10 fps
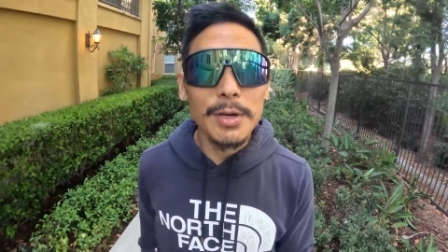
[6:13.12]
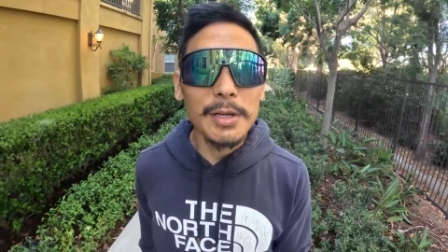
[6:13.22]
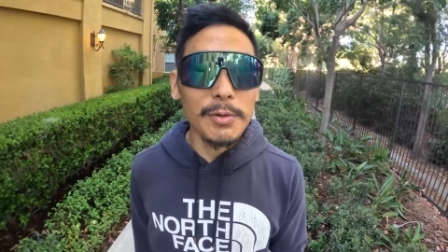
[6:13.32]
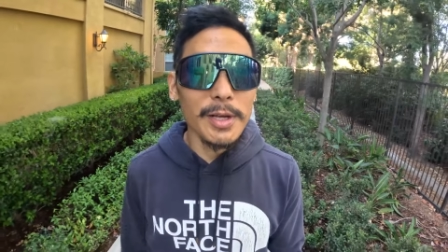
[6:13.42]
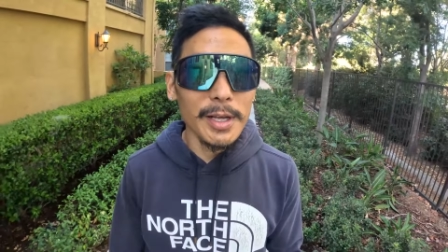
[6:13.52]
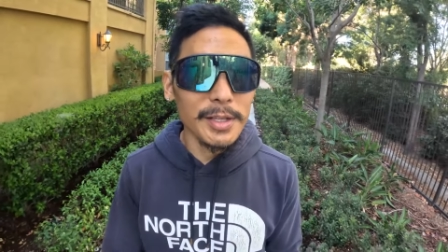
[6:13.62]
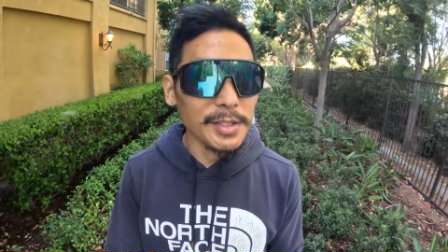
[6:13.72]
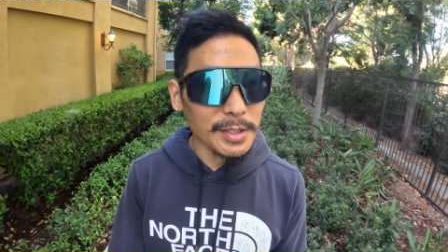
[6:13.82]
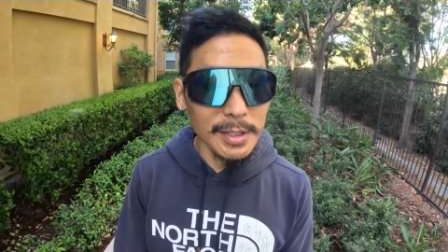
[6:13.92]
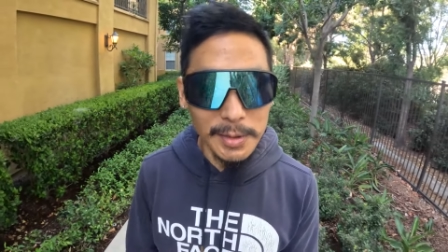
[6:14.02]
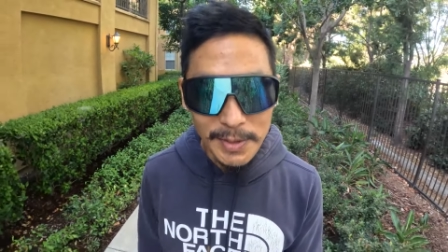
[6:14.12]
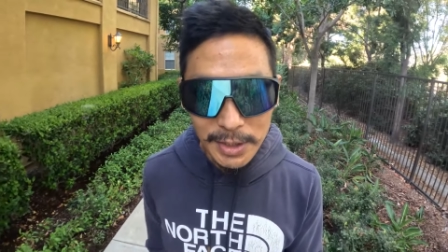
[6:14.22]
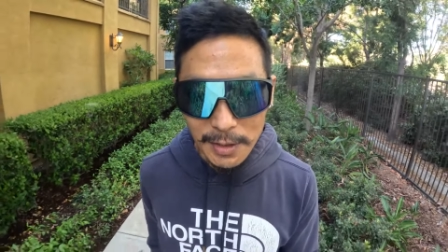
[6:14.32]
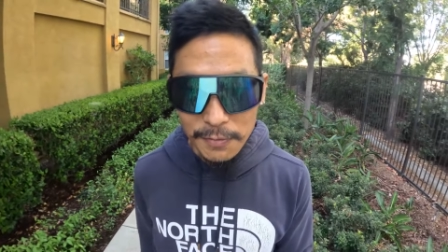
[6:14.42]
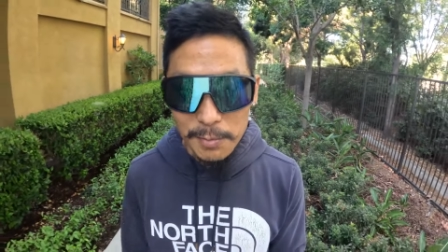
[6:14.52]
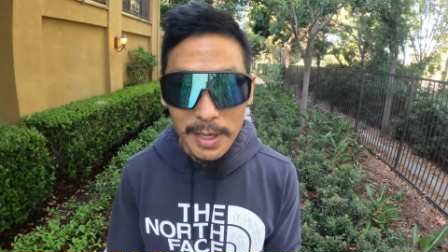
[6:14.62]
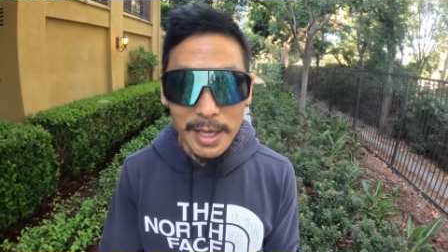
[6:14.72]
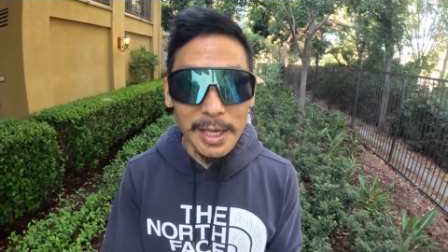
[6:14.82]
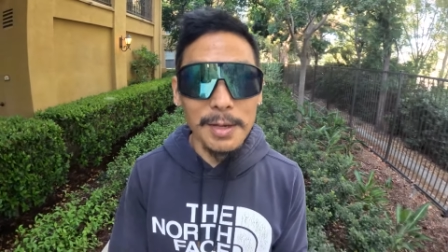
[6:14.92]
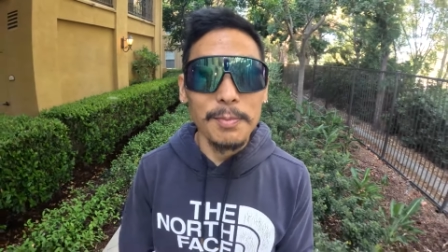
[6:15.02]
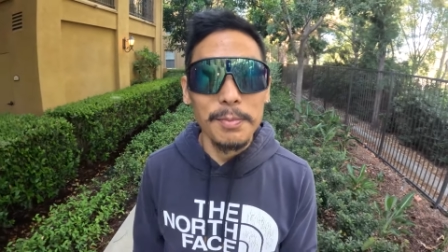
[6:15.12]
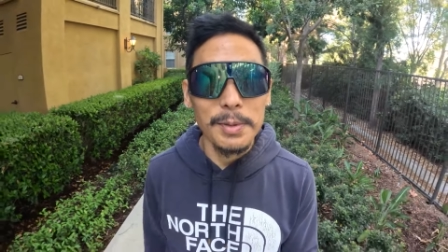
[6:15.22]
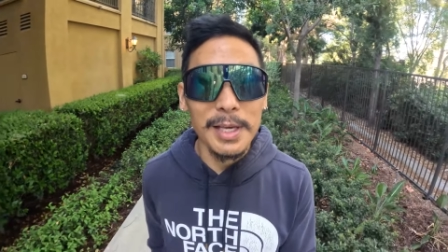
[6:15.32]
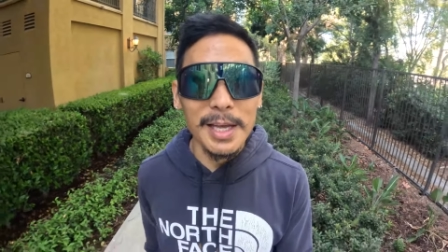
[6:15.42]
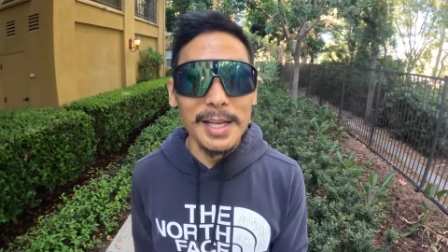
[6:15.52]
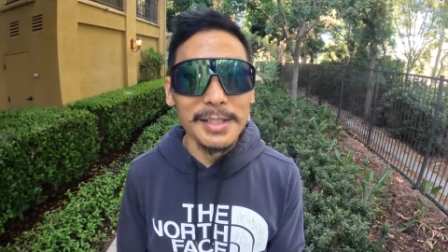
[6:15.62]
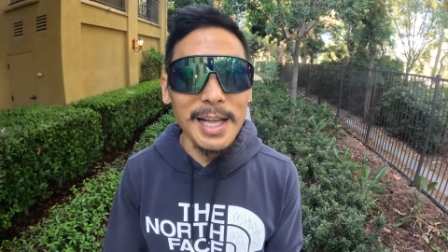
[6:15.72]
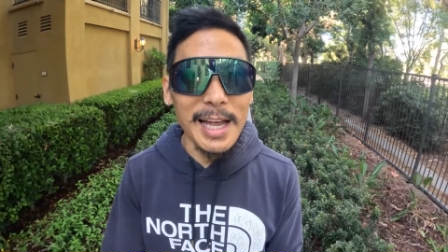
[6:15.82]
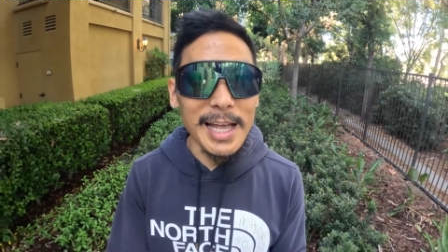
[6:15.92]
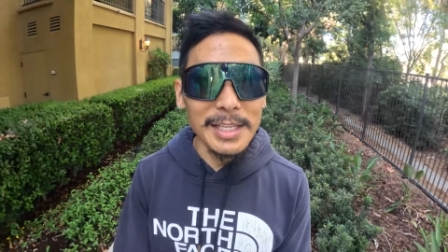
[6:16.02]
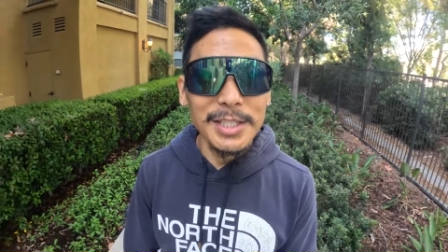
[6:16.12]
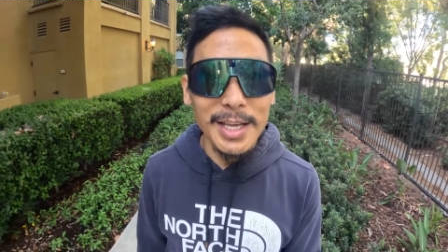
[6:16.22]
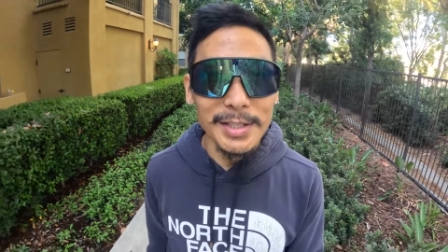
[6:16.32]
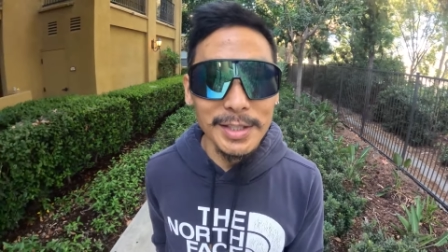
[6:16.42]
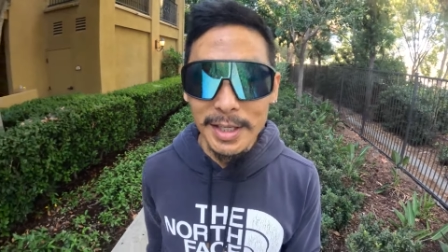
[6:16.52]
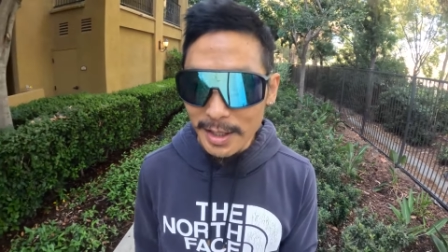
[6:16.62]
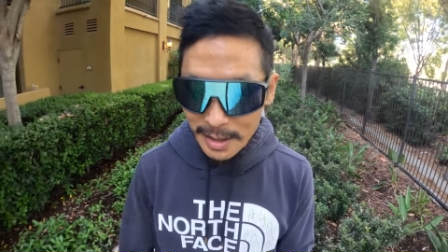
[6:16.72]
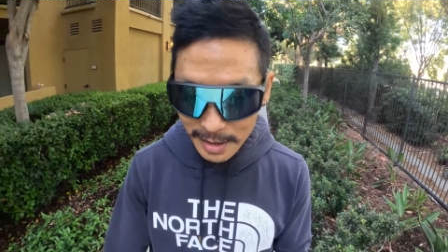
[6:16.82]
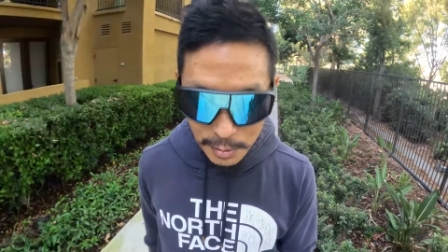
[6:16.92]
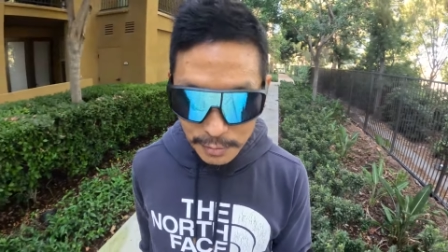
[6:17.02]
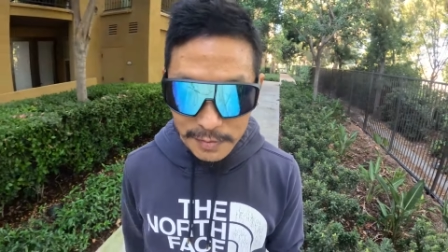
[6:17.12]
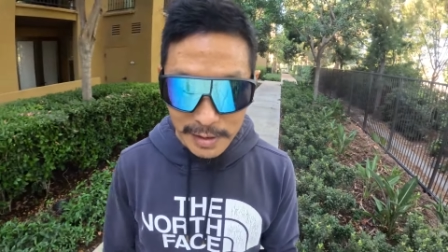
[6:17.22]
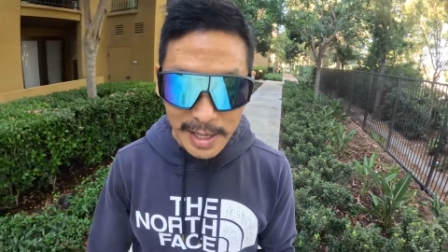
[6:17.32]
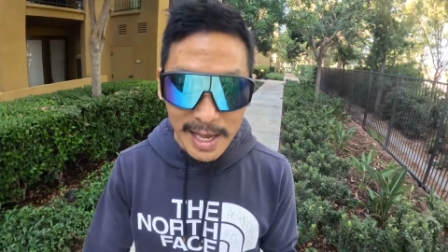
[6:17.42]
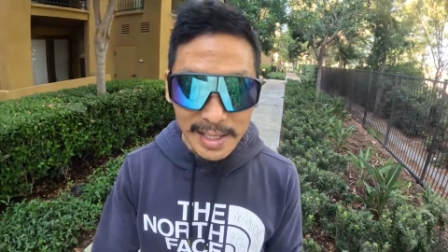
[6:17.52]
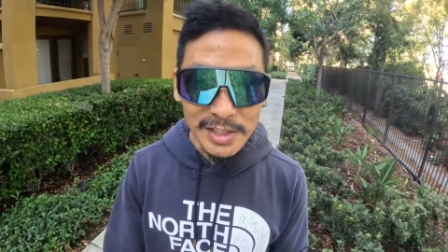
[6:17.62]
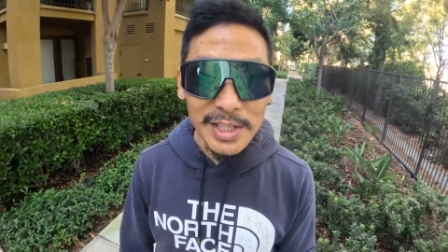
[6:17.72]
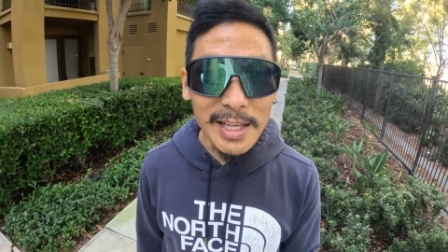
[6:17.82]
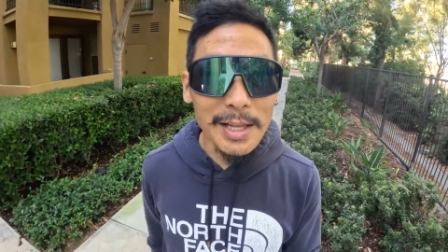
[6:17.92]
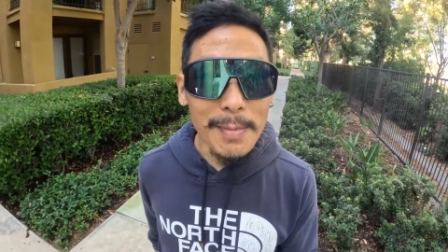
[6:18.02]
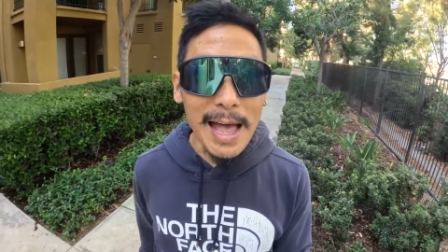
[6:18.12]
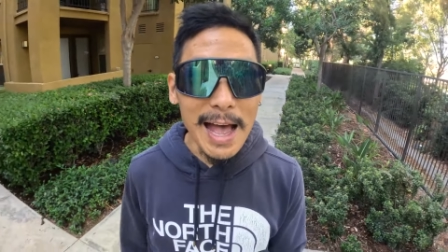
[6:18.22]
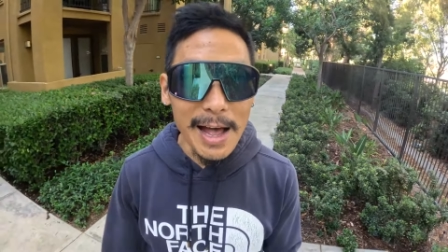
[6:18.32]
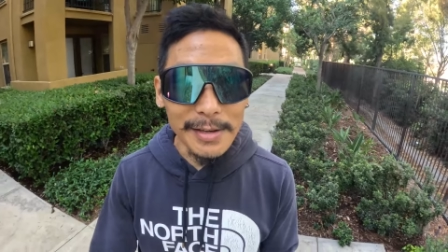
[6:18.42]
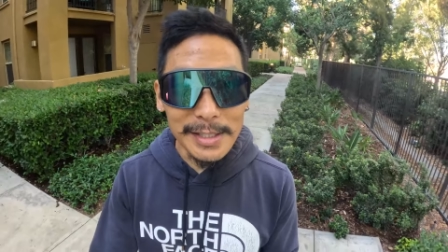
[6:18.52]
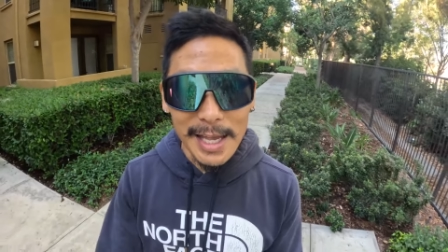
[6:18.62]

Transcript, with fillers: run was especially good for me because I got a chance to move the legs, shake them out,